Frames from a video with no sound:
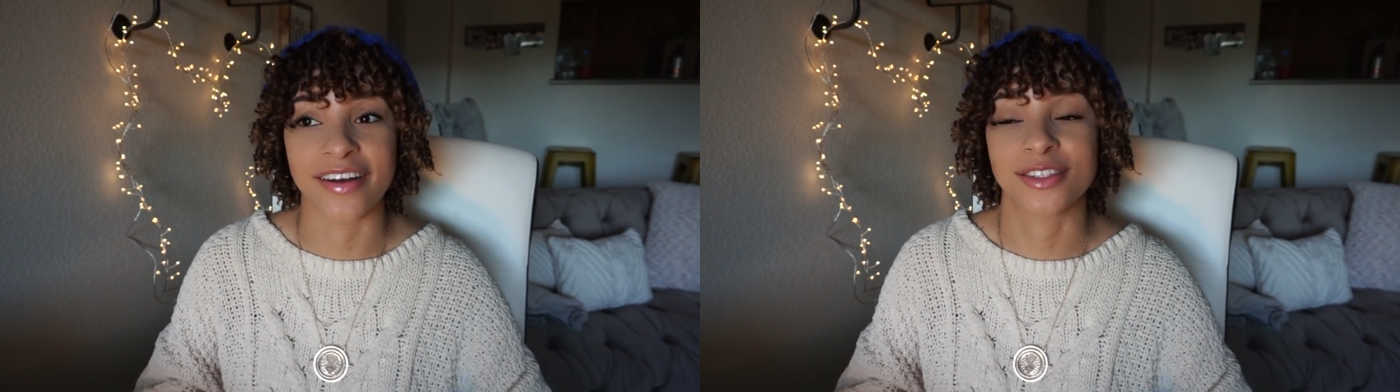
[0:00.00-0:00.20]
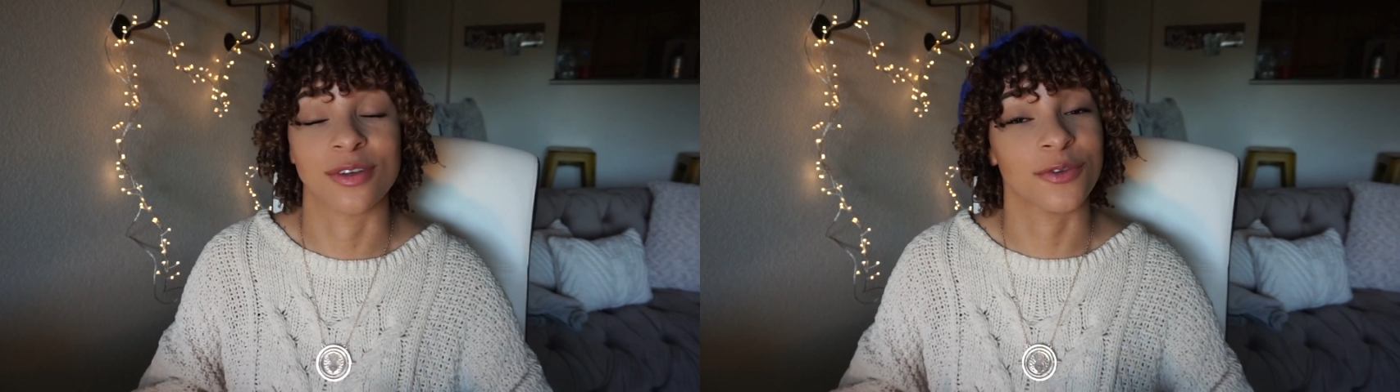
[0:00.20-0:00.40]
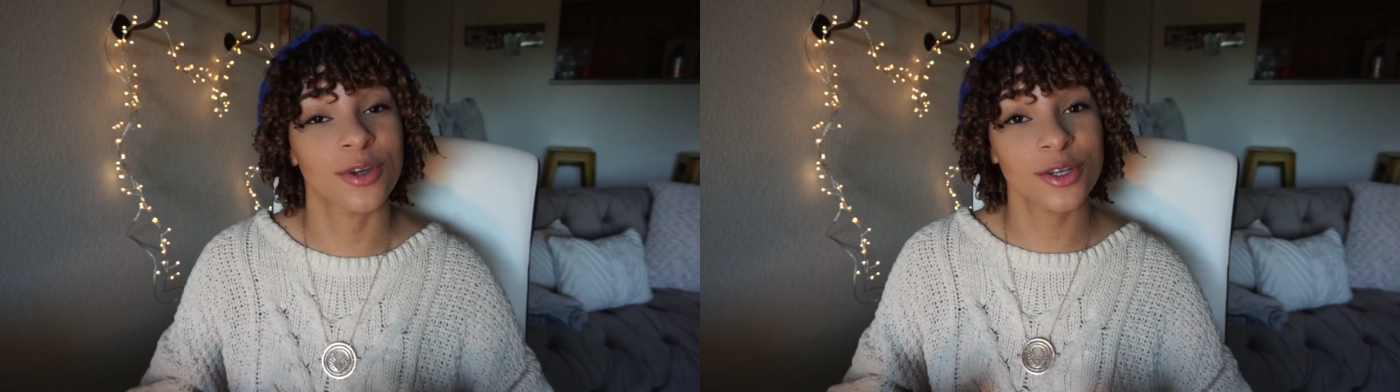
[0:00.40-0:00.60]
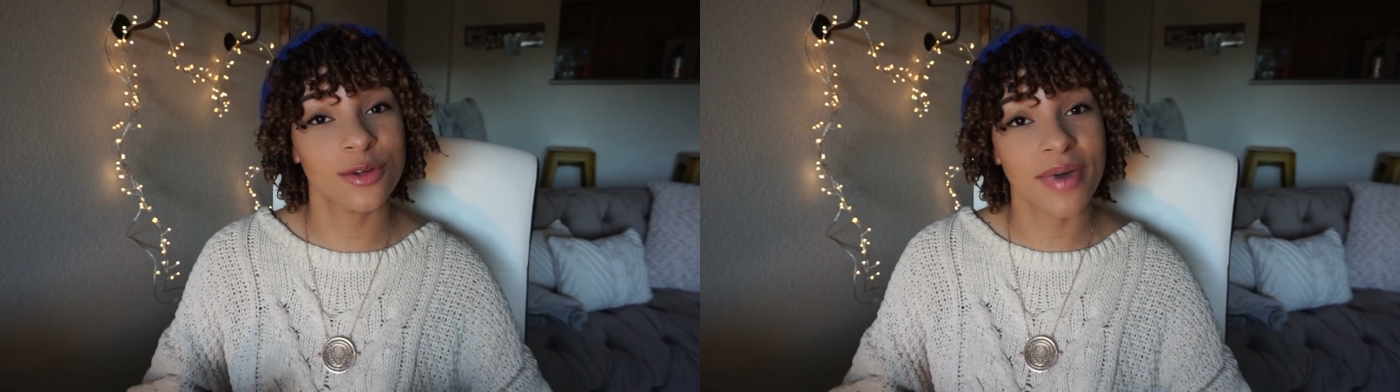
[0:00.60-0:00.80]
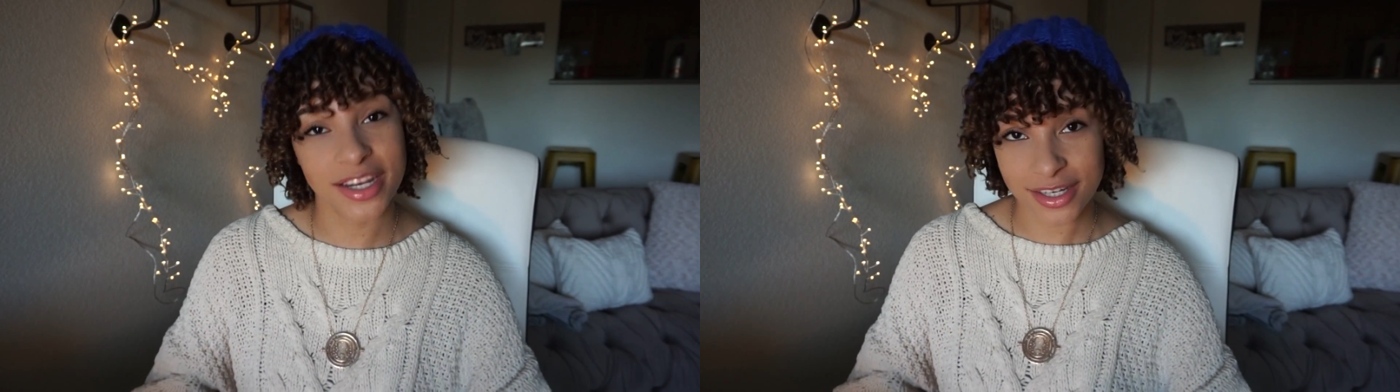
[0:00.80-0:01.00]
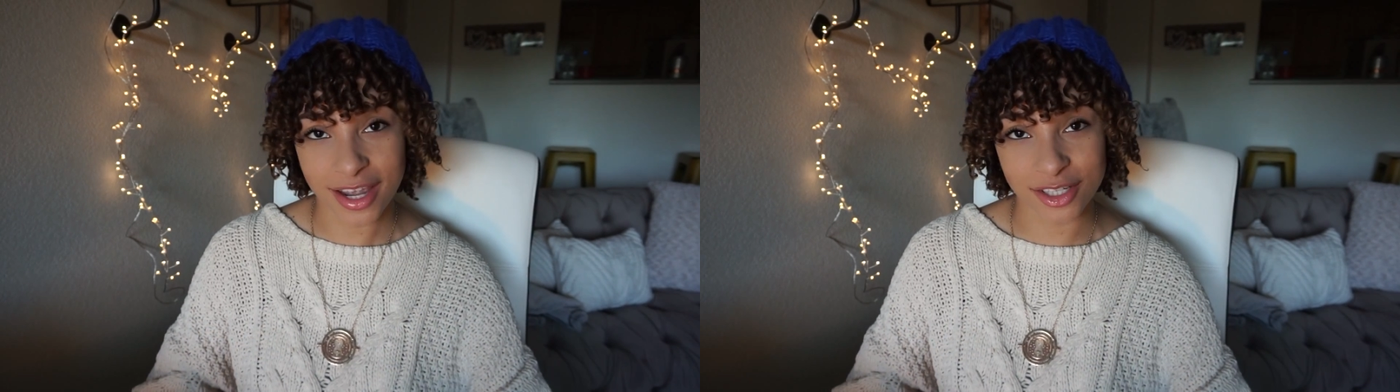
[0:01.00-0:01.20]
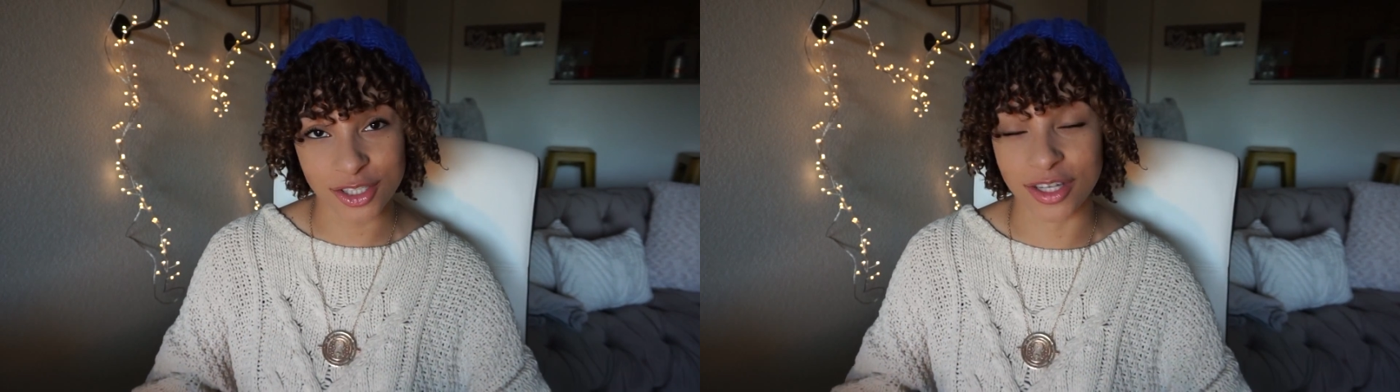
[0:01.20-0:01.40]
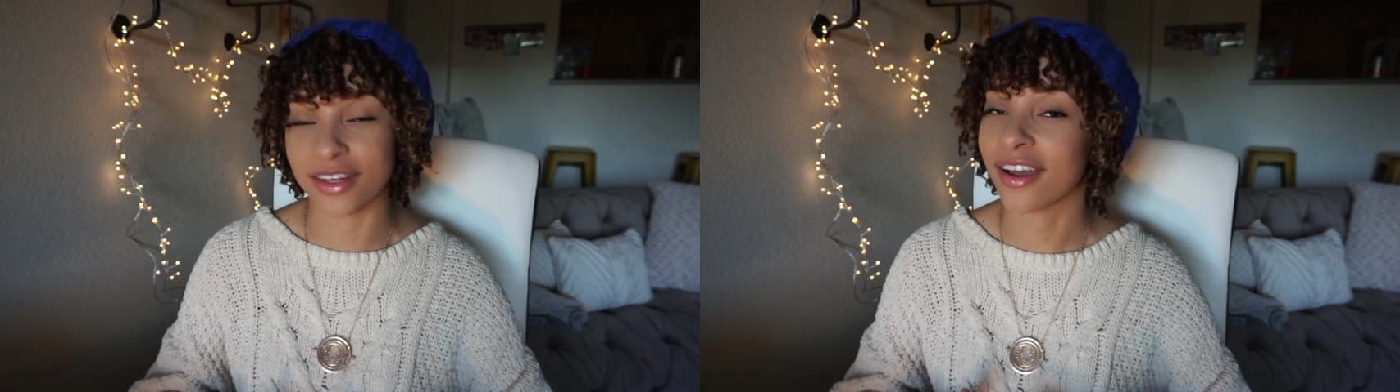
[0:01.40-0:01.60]
So if you can do
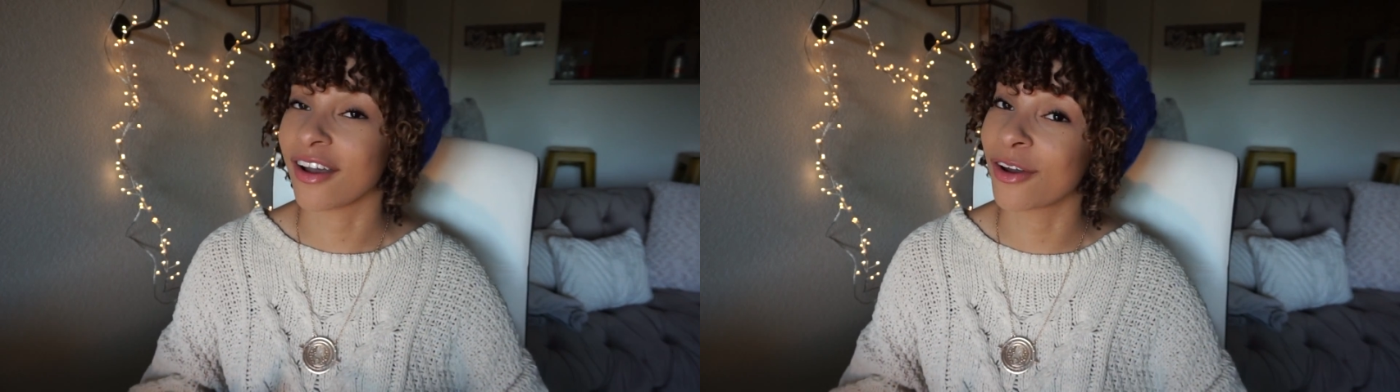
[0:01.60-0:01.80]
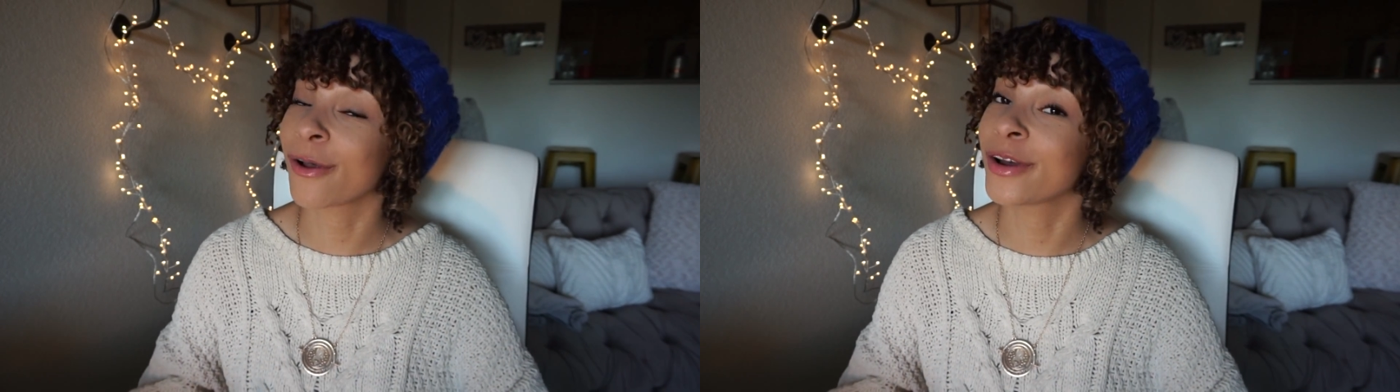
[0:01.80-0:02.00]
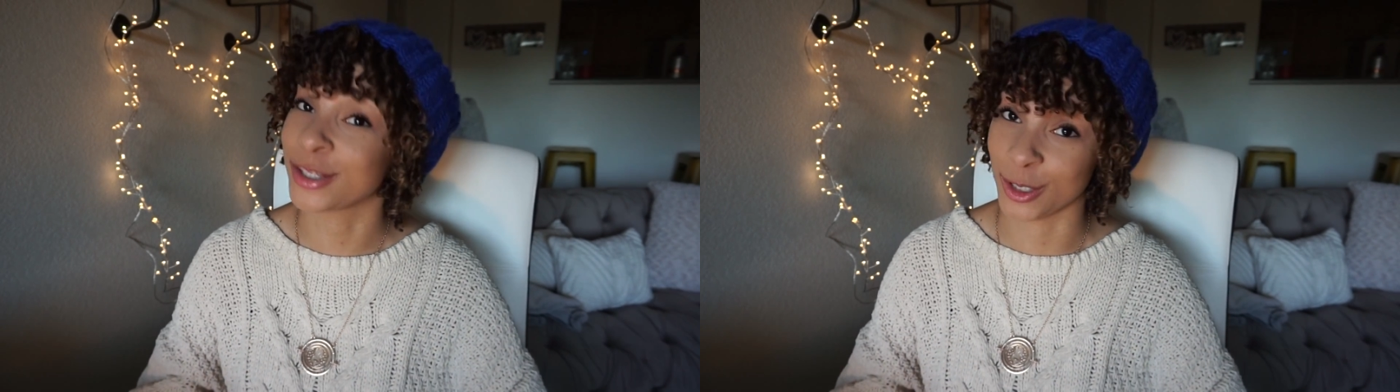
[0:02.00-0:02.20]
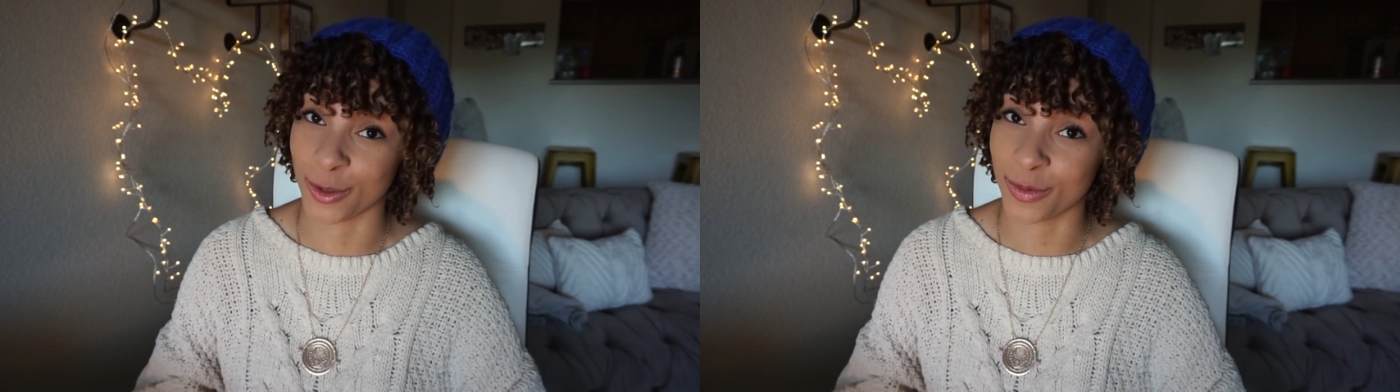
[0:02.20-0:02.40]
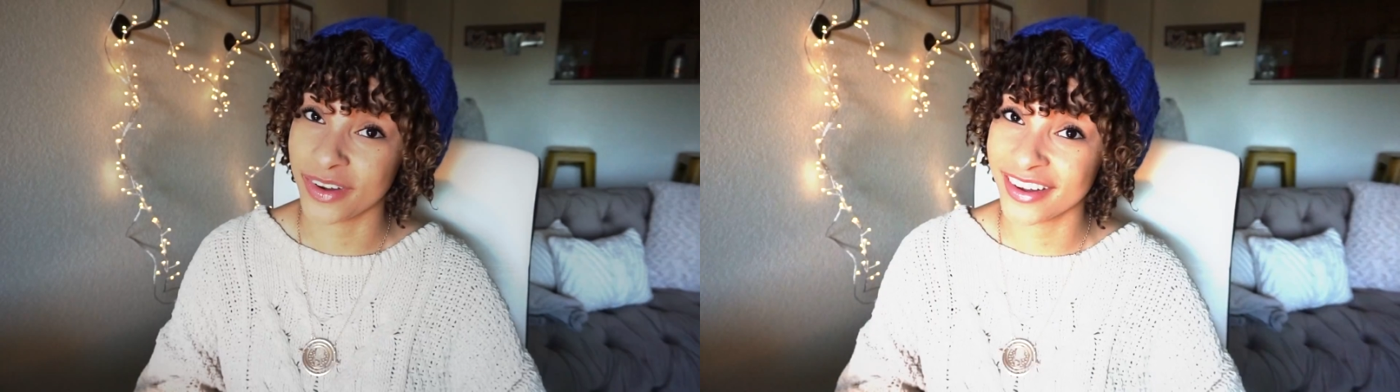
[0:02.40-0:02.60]
meditation, good on you.